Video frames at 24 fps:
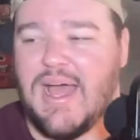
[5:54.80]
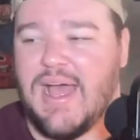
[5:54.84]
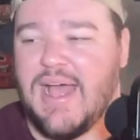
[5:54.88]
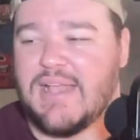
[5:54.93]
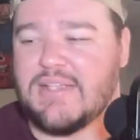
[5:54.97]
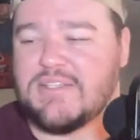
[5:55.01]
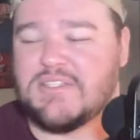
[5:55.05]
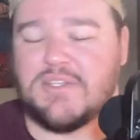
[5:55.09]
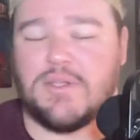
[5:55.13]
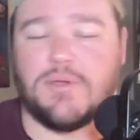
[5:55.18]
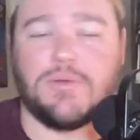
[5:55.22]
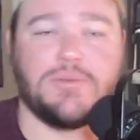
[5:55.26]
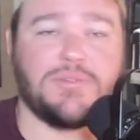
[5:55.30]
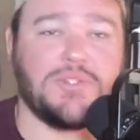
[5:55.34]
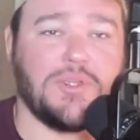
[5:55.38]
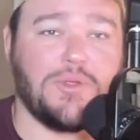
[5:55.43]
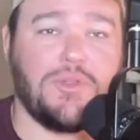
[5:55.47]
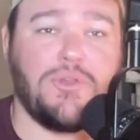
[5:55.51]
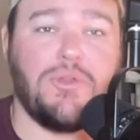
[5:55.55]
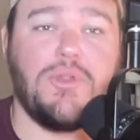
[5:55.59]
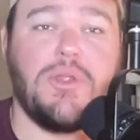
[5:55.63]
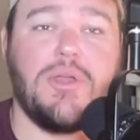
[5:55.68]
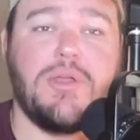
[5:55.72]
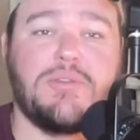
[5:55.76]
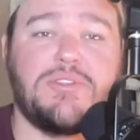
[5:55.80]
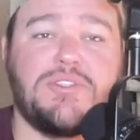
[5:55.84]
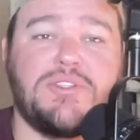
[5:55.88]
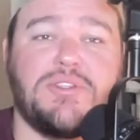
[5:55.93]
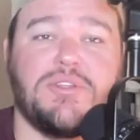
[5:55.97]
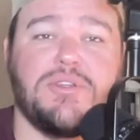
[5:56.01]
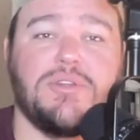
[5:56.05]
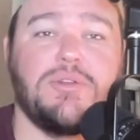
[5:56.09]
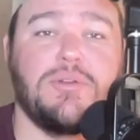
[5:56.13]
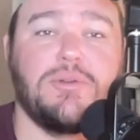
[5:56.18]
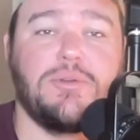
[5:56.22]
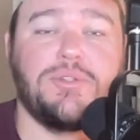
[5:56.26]
So kudos
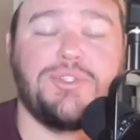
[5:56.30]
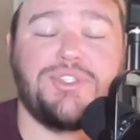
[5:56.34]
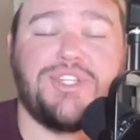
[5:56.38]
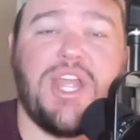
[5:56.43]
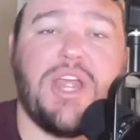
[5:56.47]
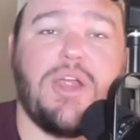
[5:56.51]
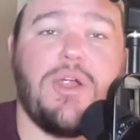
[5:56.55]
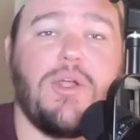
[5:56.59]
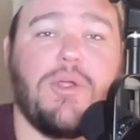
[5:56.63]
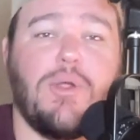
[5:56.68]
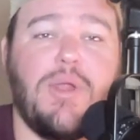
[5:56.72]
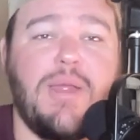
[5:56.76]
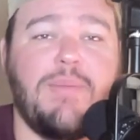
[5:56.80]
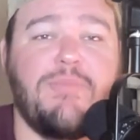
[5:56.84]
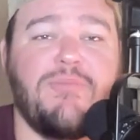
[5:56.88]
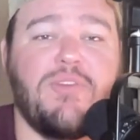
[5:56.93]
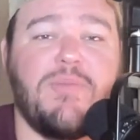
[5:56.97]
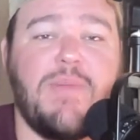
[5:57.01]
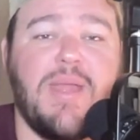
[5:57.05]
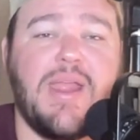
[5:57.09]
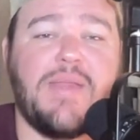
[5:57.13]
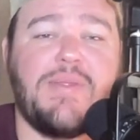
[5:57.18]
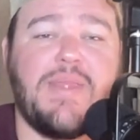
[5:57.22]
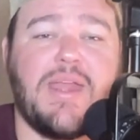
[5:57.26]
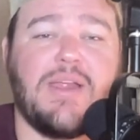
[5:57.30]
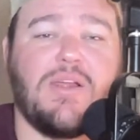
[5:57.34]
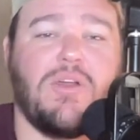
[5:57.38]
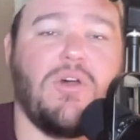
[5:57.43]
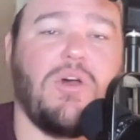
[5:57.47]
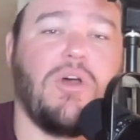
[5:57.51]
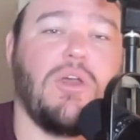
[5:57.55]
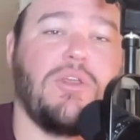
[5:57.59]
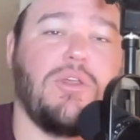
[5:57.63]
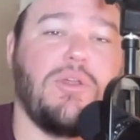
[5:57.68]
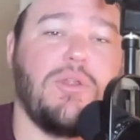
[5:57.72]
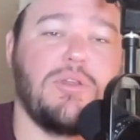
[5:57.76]
to JRM for making that
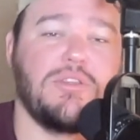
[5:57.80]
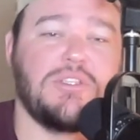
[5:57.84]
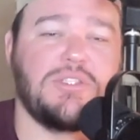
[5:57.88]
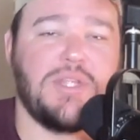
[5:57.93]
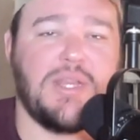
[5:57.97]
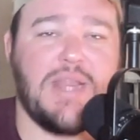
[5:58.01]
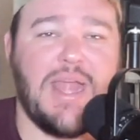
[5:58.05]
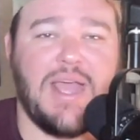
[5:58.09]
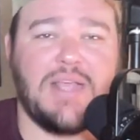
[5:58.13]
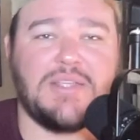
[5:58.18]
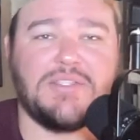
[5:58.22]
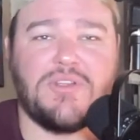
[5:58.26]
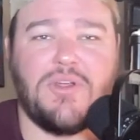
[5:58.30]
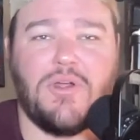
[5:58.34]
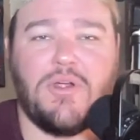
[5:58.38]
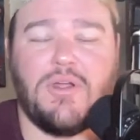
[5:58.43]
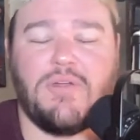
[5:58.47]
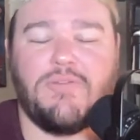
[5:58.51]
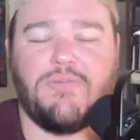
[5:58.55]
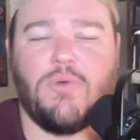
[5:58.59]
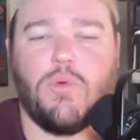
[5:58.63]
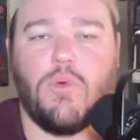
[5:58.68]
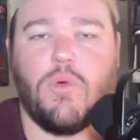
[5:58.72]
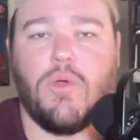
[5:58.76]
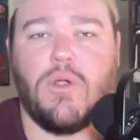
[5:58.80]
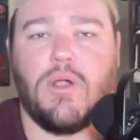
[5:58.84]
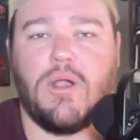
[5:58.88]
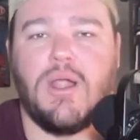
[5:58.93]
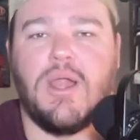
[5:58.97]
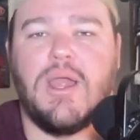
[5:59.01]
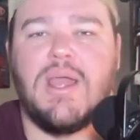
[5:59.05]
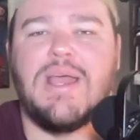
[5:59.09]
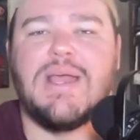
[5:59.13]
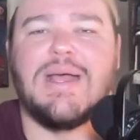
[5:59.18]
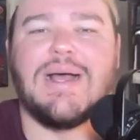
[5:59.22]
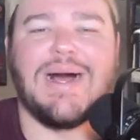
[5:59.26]
call. Kudos to NASCAR for
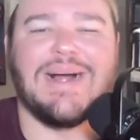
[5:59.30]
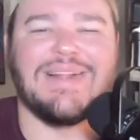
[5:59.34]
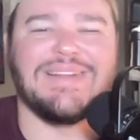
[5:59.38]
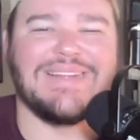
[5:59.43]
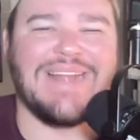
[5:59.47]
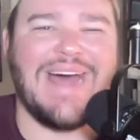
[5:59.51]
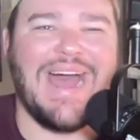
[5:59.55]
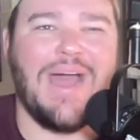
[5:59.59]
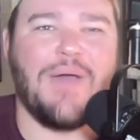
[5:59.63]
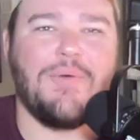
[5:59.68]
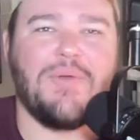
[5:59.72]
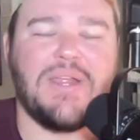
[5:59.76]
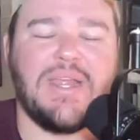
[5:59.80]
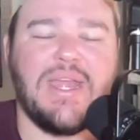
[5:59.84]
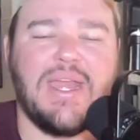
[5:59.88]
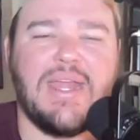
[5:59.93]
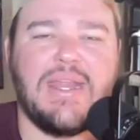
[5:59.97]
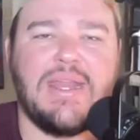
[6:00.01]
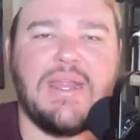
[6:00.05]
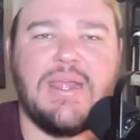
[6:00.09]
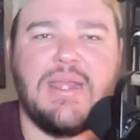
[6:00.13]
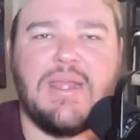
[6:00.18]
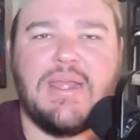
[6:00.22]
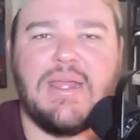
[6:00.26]
allowing it.